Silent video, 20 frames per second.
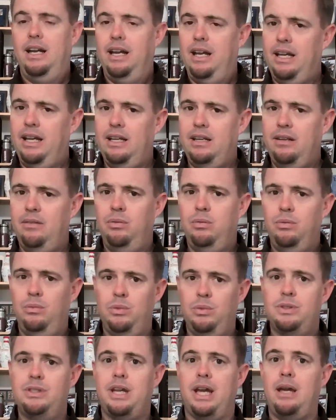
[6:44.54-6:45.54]
And
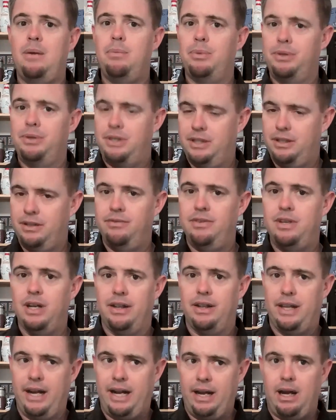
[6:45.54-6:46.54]
was able to have done
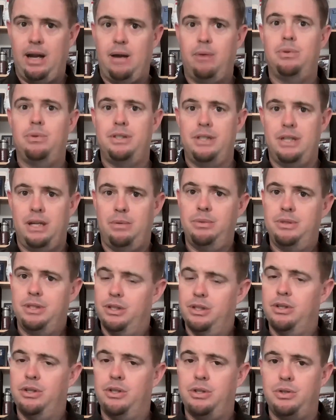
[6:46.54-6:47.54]
that. I was
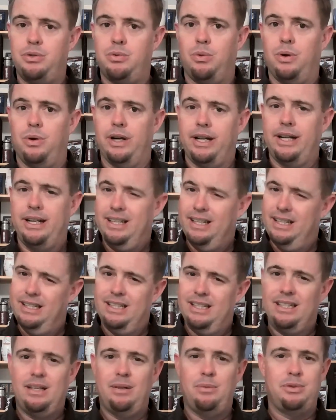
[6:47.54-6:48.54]
under 220,
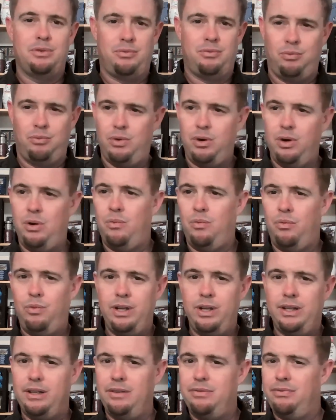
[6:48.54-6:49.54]
then was
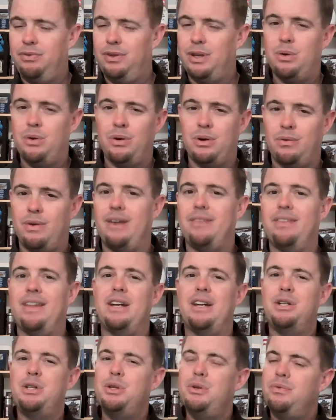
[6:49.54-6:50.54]
really floating around
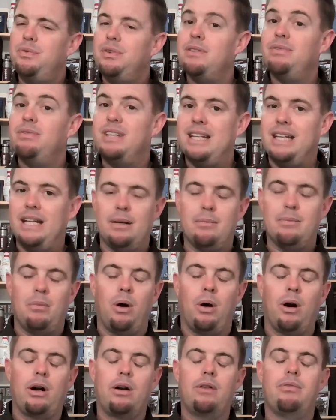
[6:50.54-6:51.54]
that 215
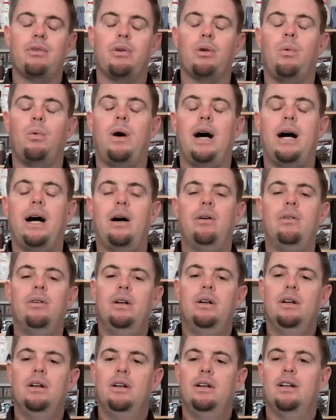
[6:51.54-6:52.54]
mark for a while.
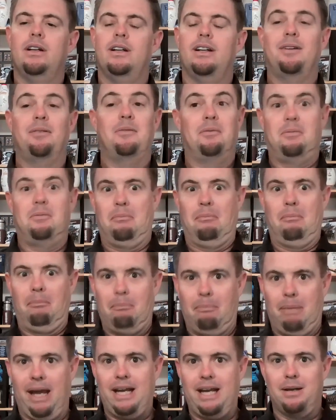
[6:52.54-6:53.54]

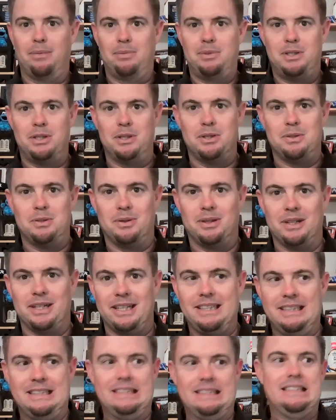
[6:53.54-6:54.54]
Back up to
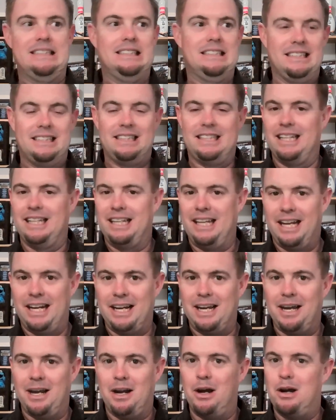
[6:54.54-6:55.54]
220, they kind of
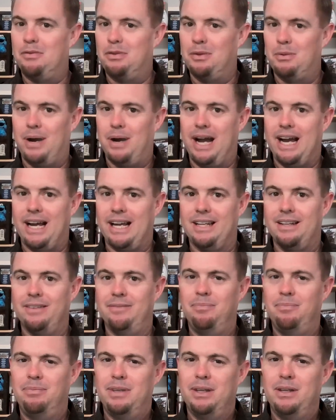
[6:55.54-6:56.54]
got off the wagon.
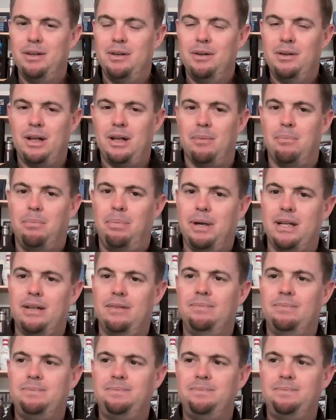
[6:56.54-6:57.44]
But